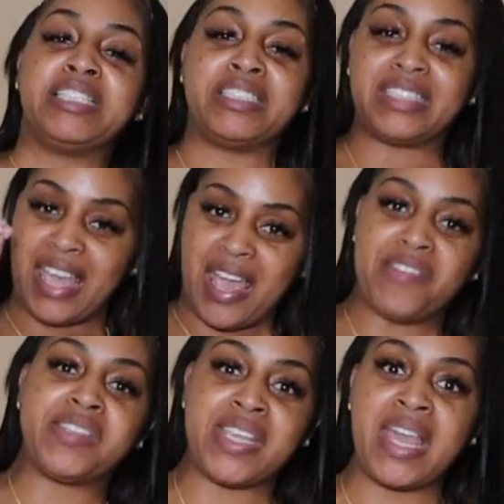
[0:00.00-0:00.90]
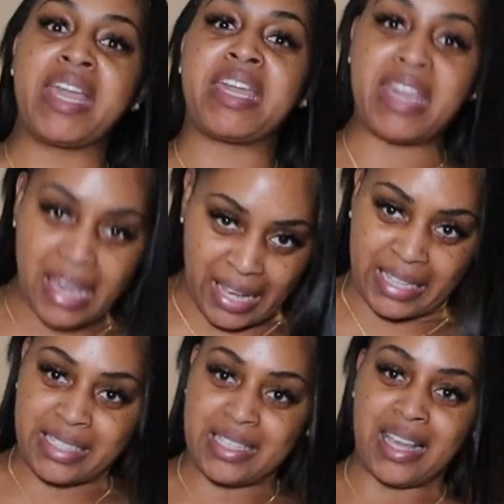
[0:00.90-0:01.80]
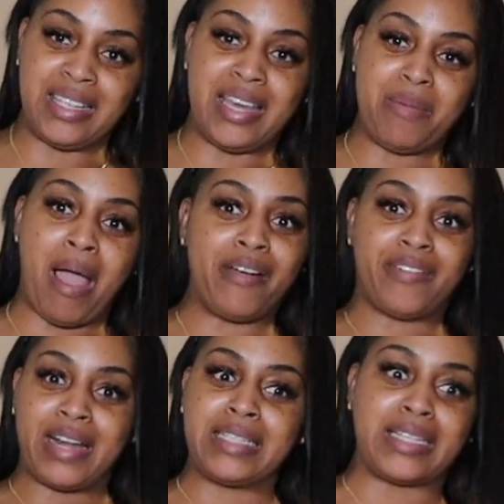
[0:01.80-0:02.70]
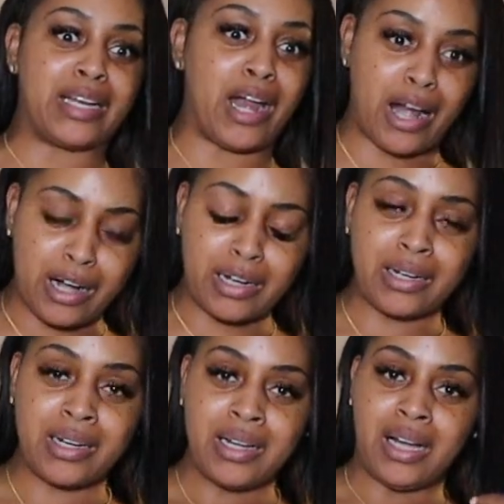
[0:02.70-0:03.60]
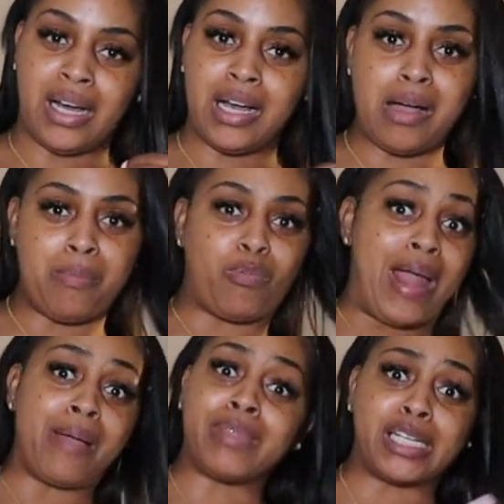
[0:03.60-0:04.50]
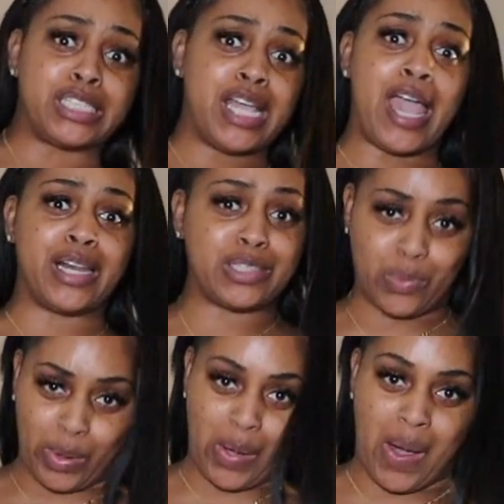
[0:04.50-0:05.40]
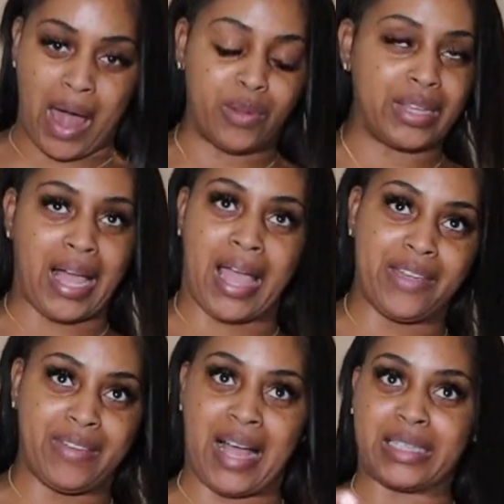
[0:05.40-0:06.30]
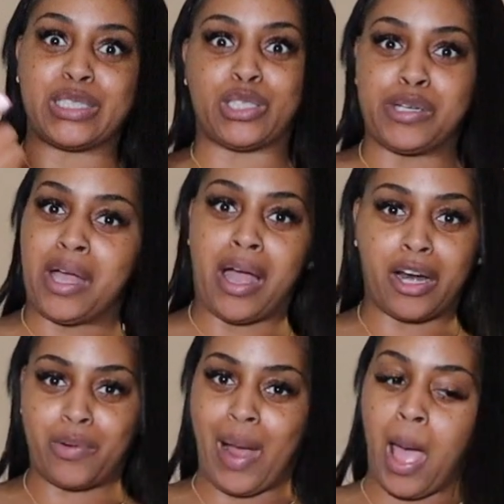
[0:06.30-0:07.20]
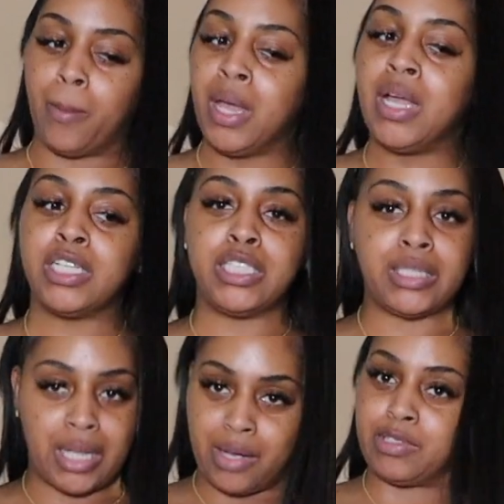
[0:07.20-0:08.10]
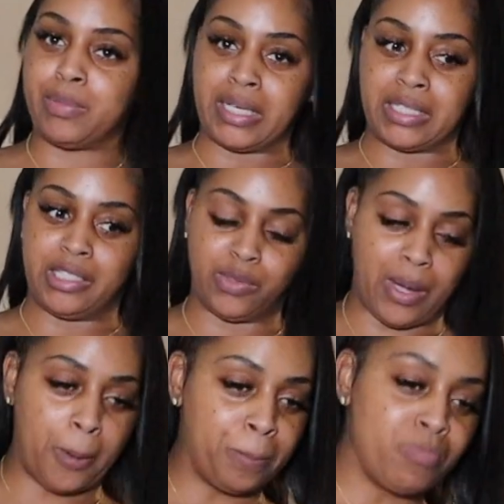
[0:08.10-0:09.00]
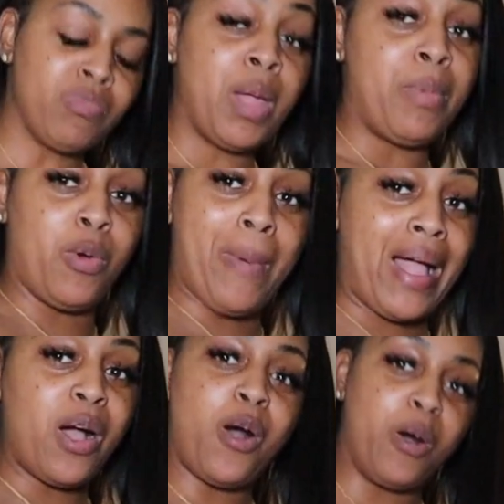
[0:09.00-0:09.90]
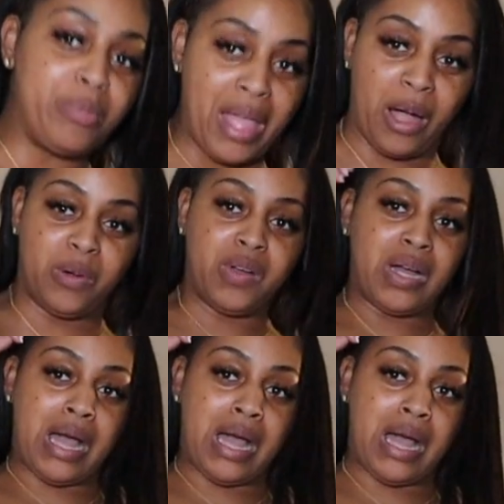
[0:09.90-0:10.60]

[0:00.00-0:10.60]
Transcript: Chef's Kiss. And then my friend said her um, rap that she had as well. I don't think I even got to show y'all her rap. She said it was busting as well. But we're back at home now.